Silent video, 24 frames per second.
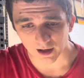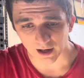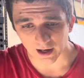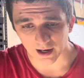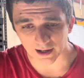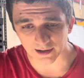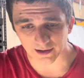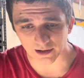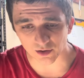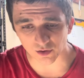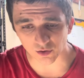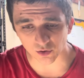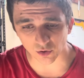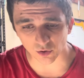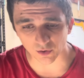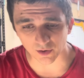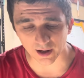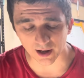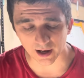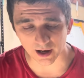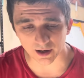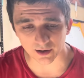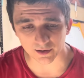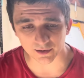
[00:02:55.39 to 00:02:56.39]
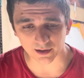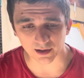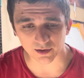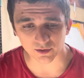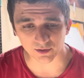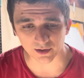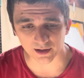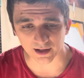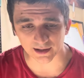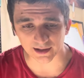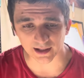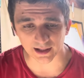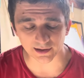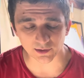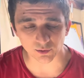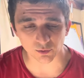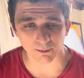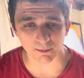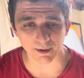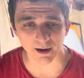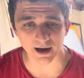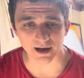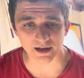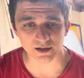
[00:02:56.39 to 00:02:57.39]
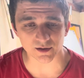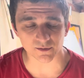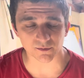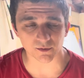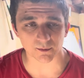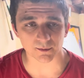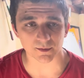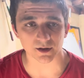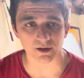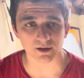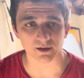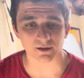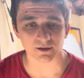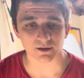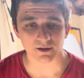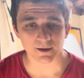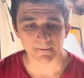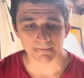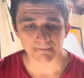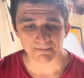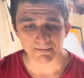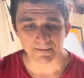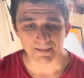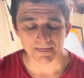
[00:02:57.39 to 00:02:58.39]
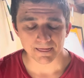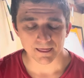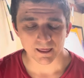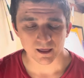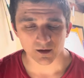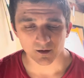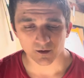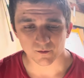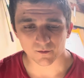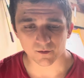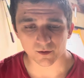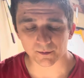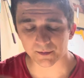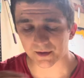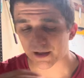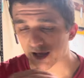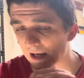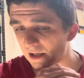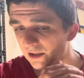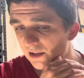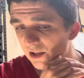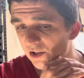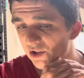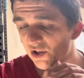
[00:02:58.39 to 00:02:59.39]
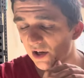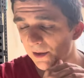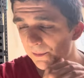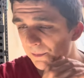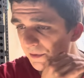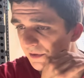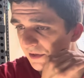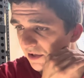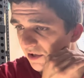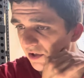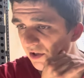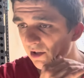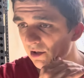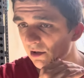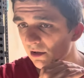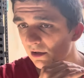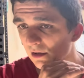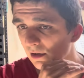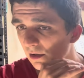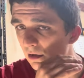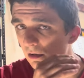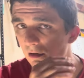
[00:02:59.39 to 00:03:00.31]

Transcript: and then you go down and you get that little bounce from the from the ATG position,